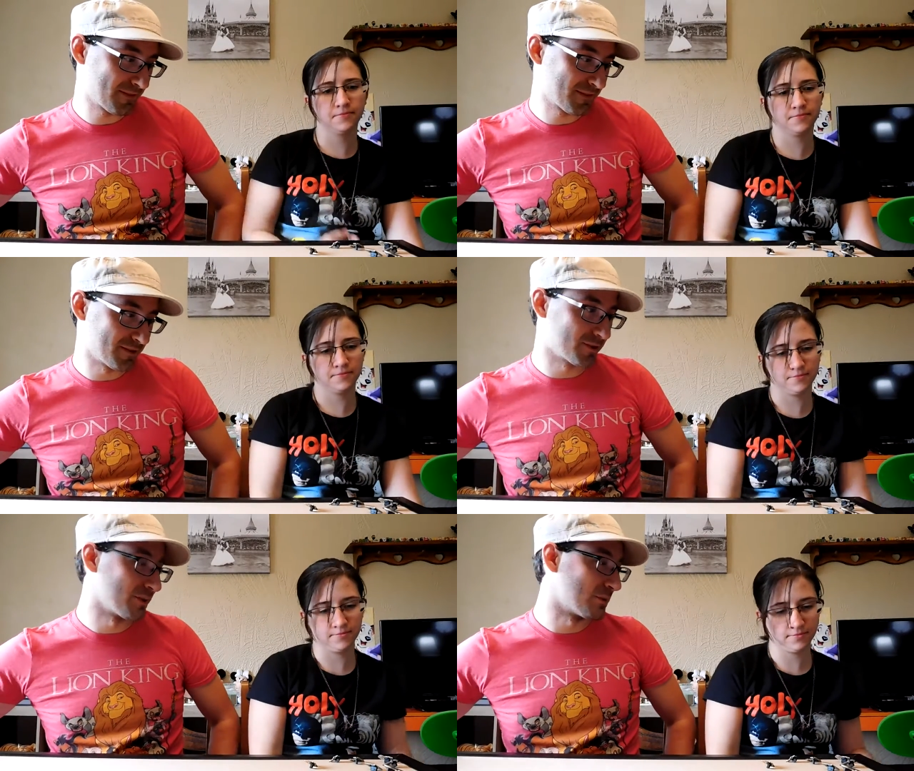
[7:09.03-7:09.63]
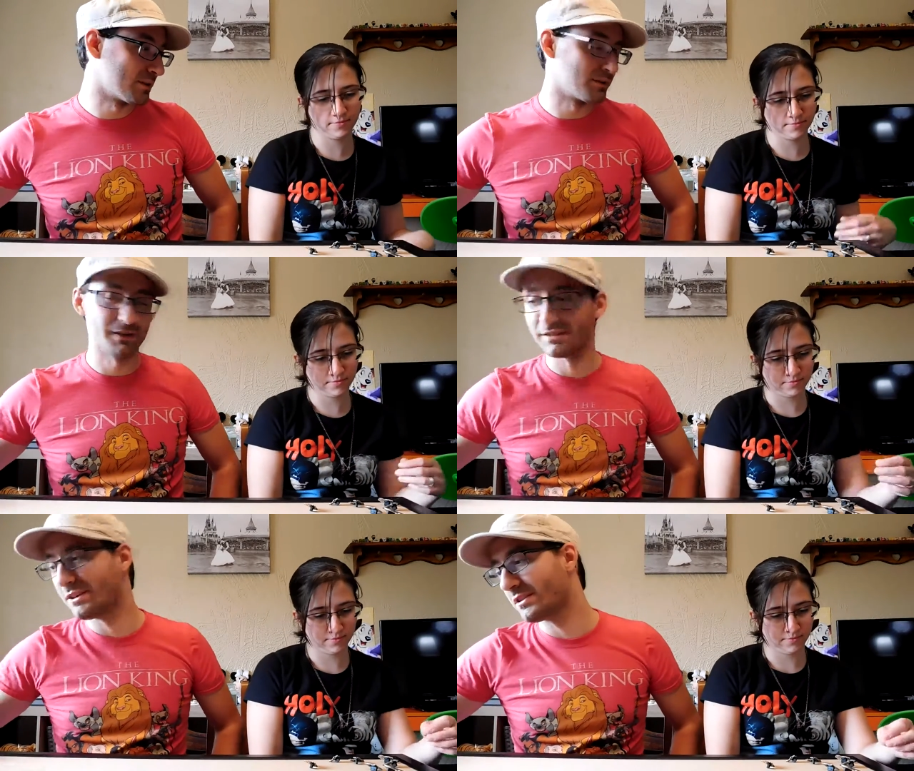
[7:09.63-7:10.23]
Speaker 1: There's only one.
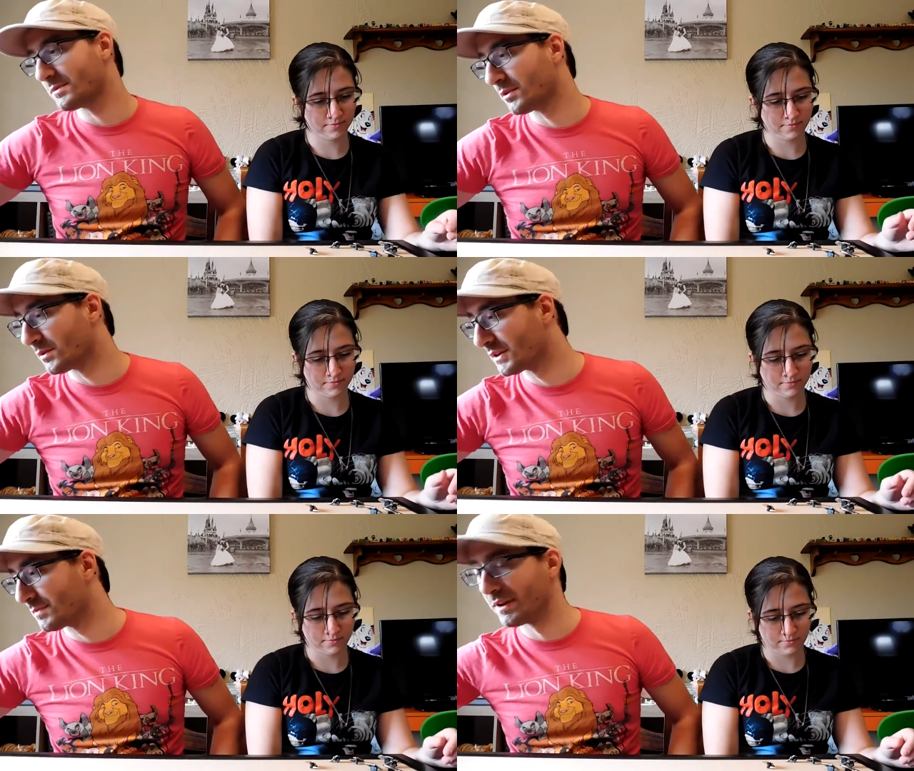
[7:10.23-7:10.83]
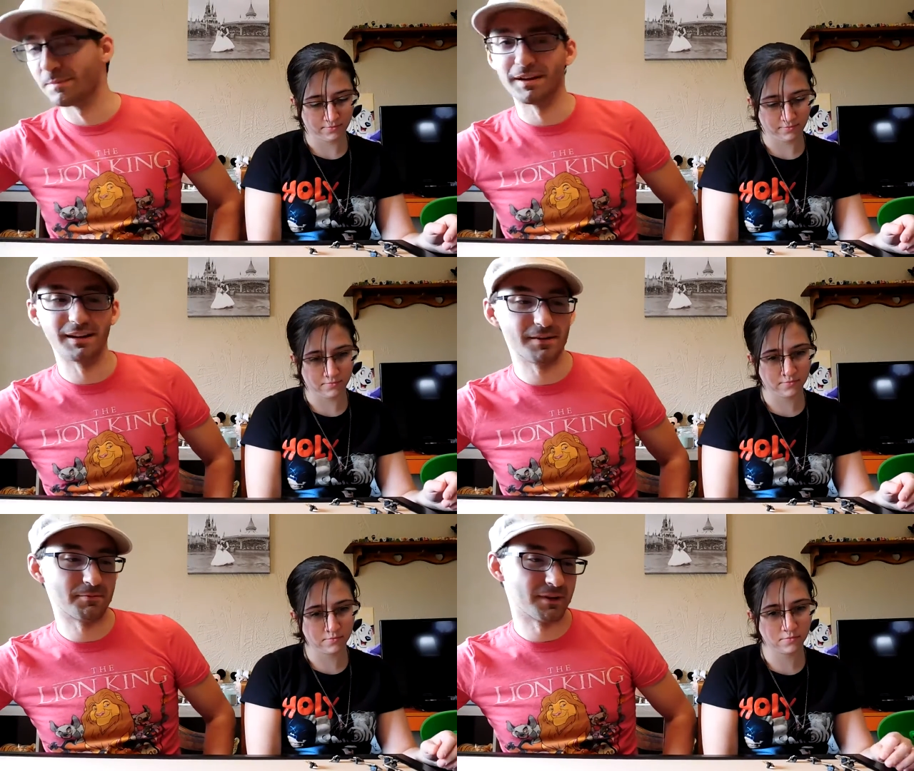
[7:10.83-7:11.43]
Well, no, there's more than one Spider-Man.
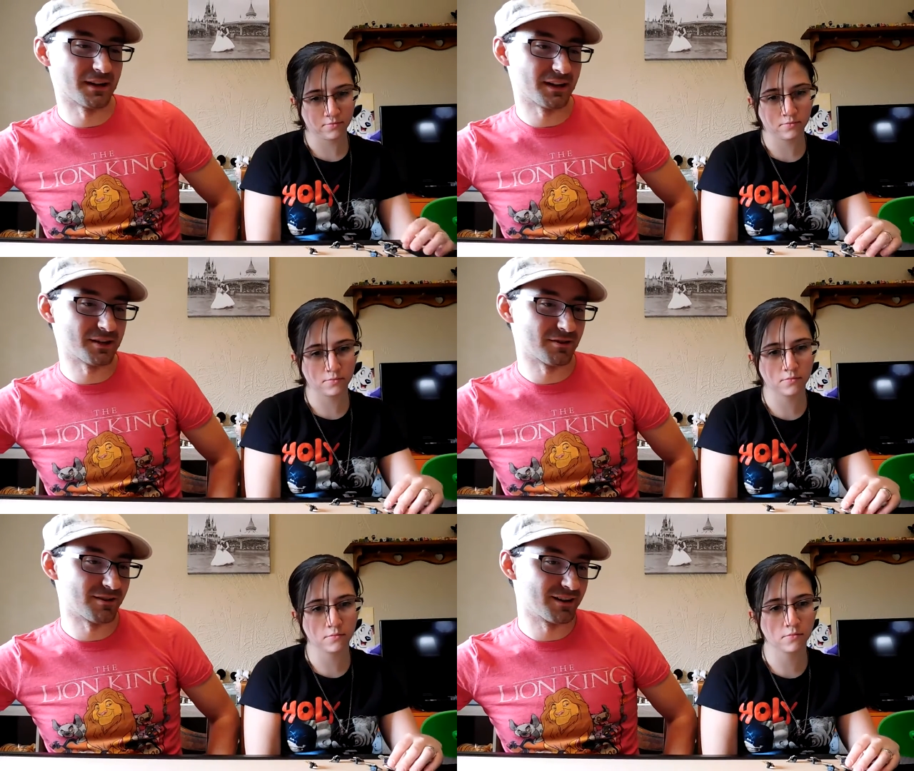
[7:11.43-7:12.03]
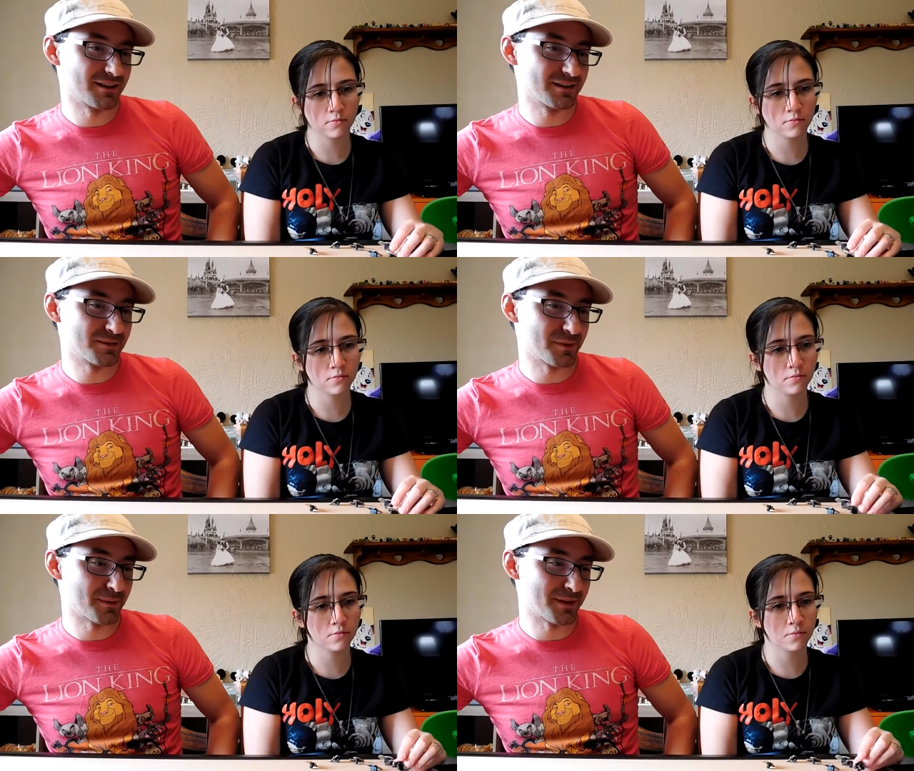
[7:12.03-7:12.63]
Never mind. I guess you're right. It's
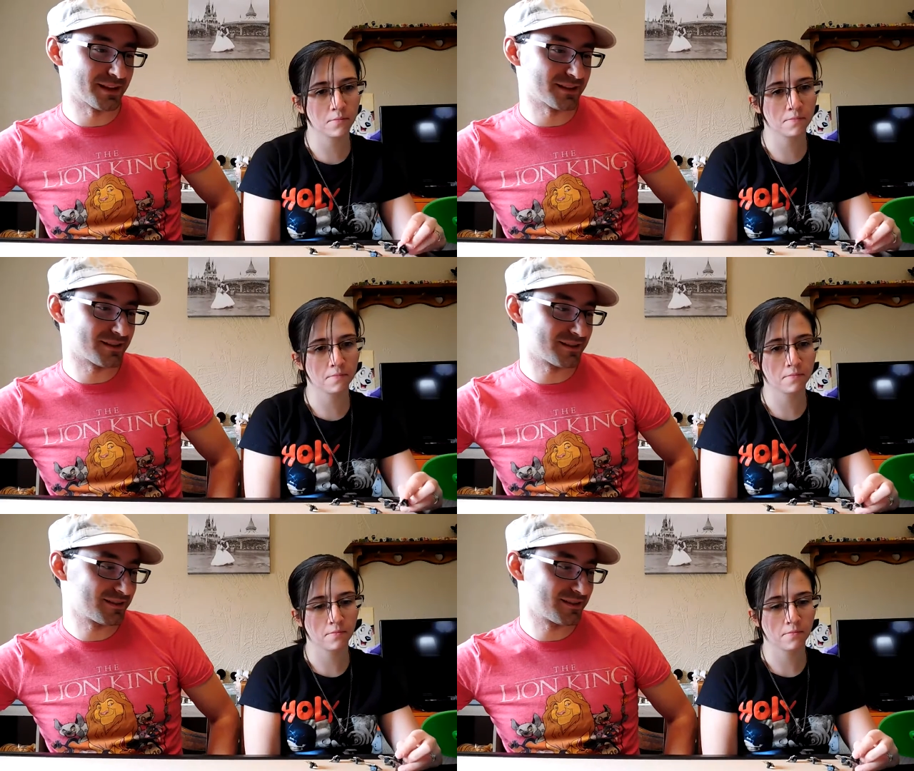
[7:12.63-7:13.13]
Spider-Man's.